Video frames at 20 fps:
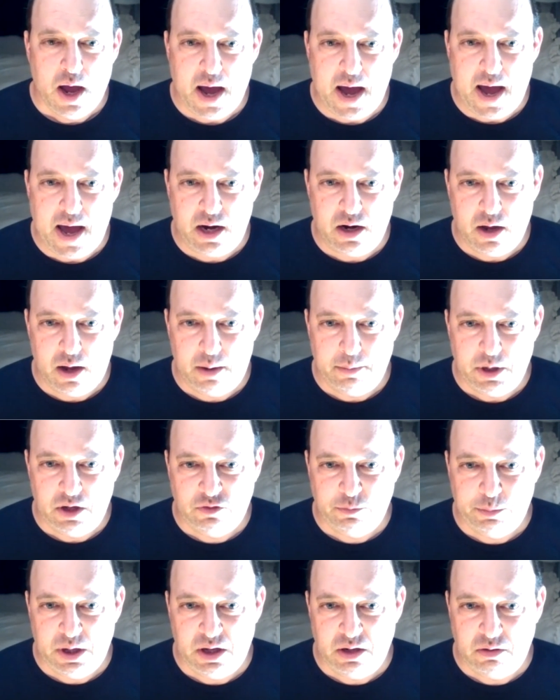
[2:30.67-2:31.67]
And um,
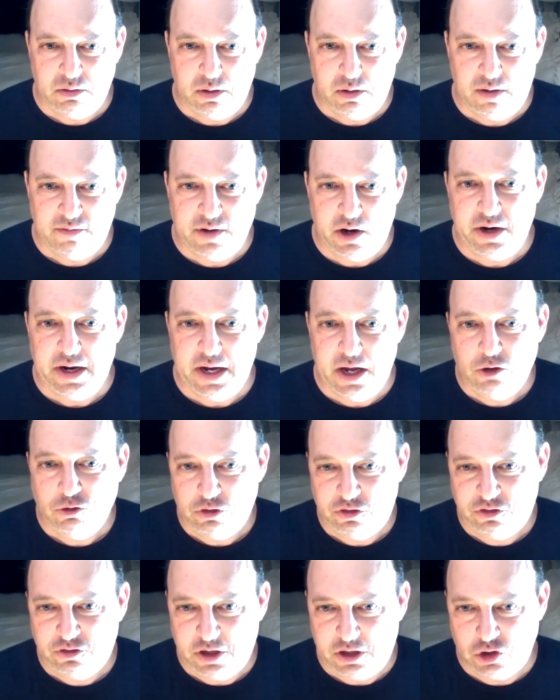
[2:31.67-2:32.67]
it's been a very
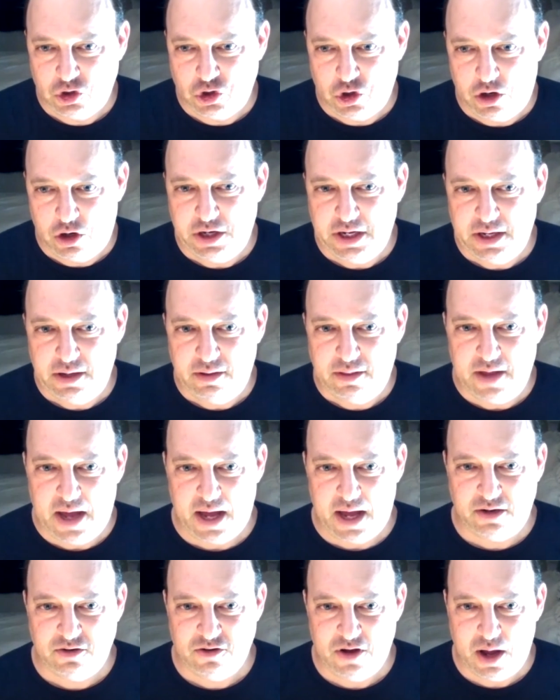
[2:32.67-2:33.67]
interesting journey
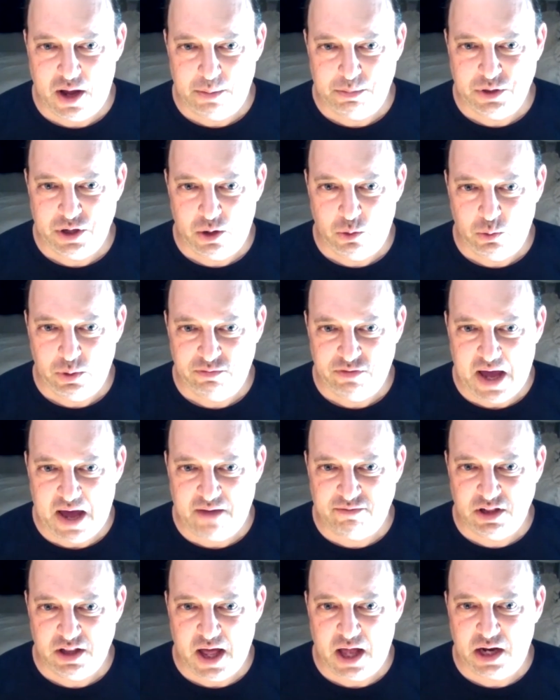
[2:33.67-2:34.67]
that, uh, you know, we've
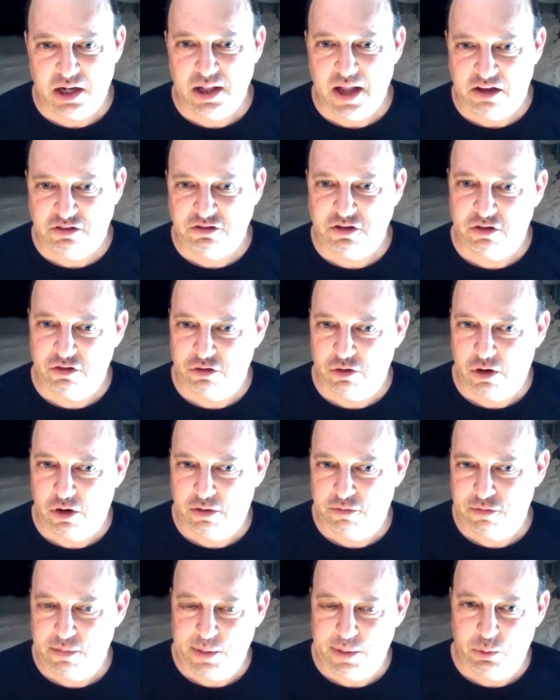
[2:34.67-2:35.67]
had a lot of lessons
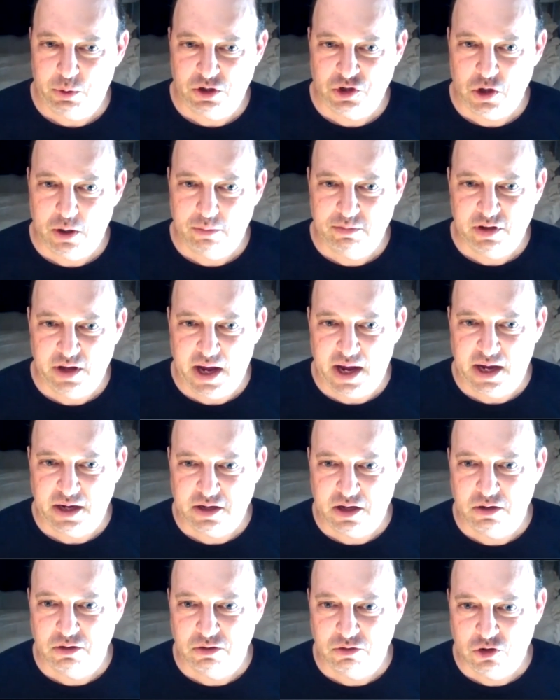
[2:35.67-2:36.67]
learned from it, which hopefully I
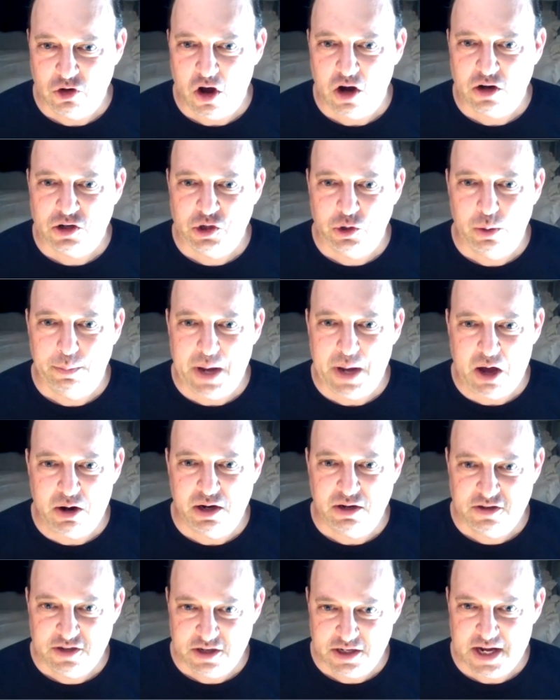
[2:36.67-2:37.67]
can talk to you about
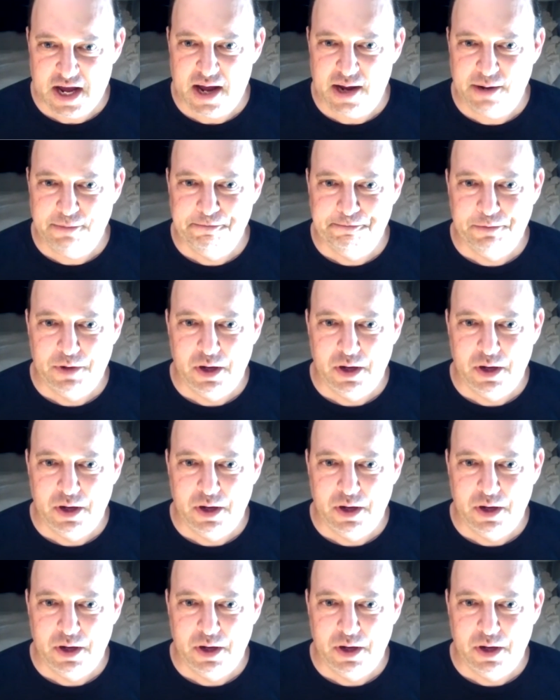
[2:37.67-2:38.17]
it today.